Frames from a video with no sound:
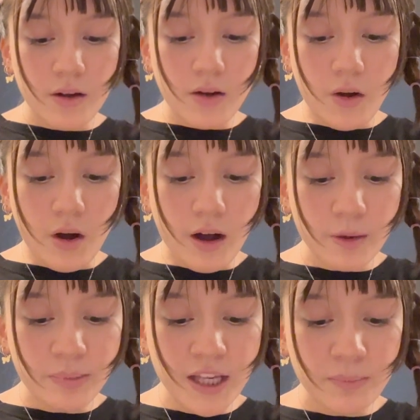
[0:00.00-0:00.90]
all
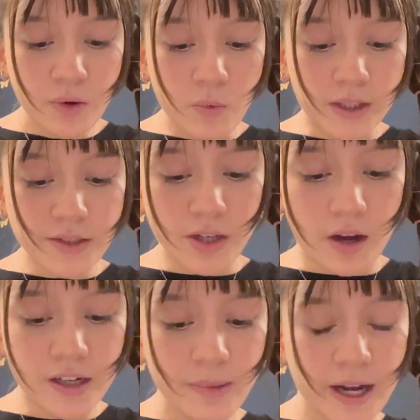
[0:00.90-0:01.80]
people want to
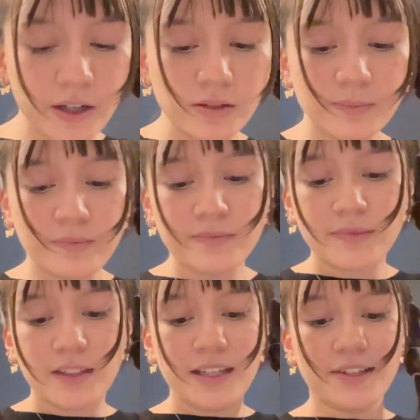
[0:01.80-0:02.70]
talk about
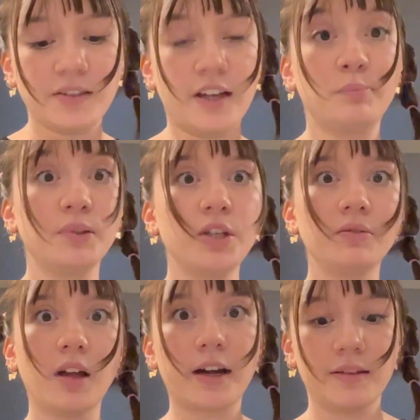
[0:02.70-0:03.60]
is like Blue
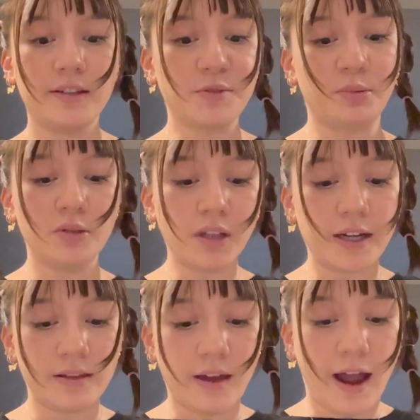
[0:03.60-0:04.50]
Lock this, Blue Lock
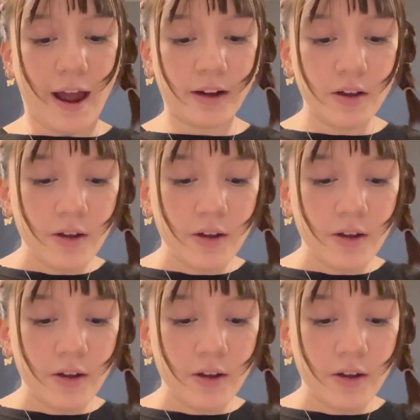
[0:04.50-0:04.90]
that.